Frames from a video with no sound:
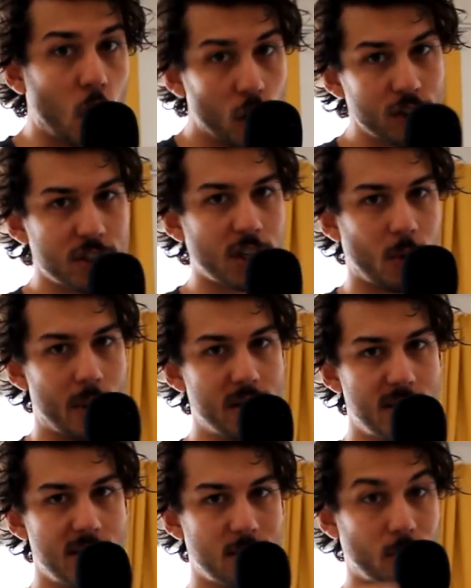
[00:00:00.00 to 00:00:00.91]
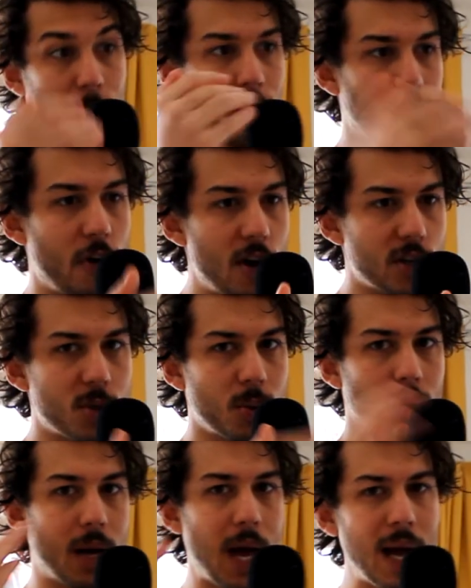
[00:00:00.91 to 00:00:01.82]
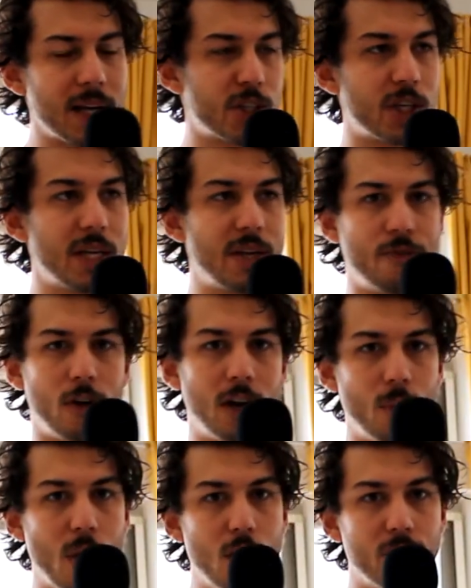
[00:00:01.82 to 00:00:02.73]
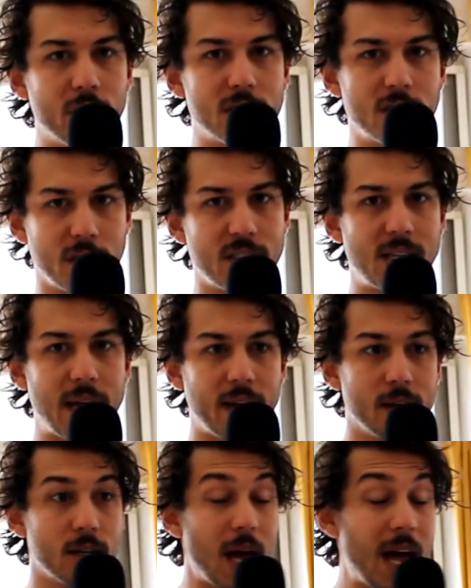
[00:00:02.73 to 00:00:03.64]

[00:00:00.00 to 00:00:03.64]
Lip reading: consequences from the first one actually follow over to the second.